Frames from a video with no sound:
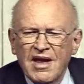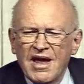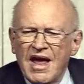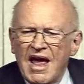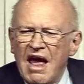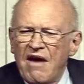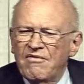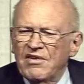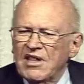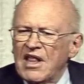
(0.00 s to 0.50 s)

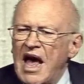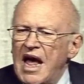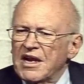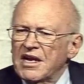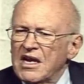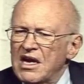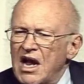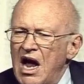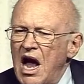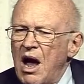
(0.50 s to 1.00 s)
have a lot in
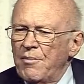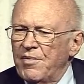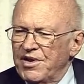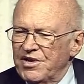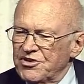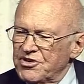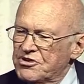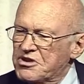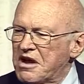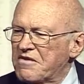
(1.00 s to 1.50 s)
common?
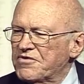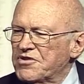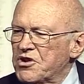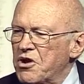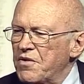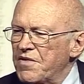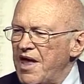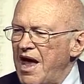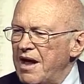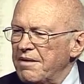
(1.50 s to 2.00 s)
Did you ever
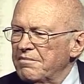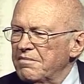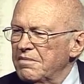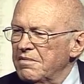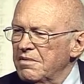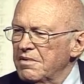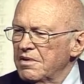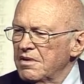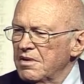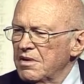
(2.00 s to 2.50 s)
know that?
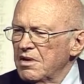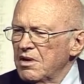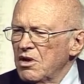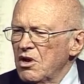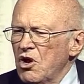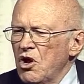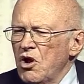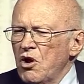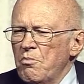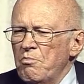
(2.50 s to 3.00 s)

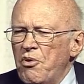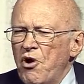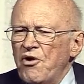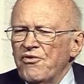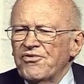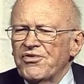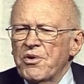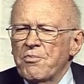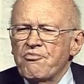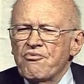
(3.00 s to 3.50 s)

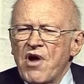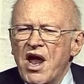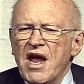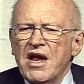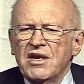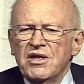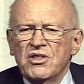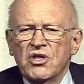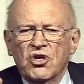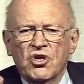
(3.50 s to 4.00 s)
Both the brain
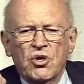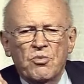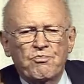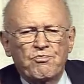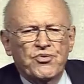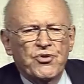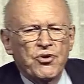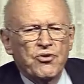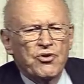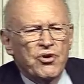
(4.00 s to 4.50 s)
and the
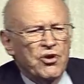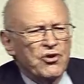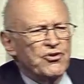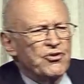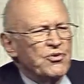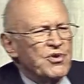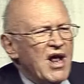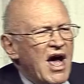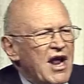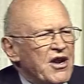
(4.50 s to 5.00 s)
computer do
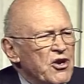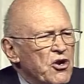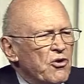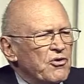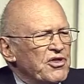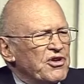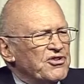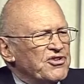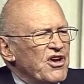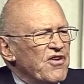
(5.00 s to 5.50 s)
not know
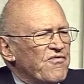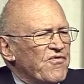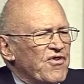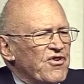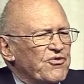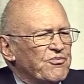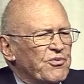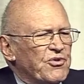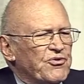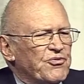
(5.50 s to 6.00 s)
the difference
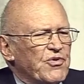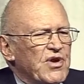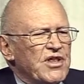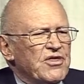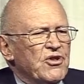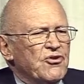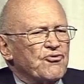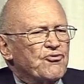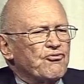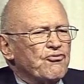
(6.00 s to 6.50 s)
between
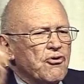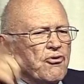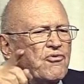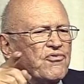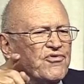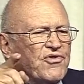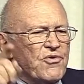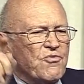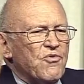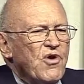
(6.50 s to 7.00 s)
the
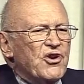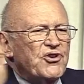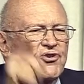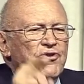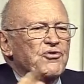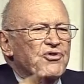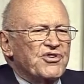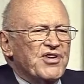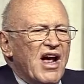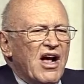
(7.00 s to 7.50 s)
truth and what you
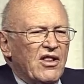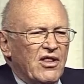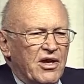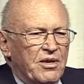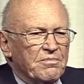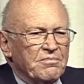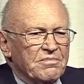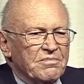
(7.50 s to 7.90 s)
tell it.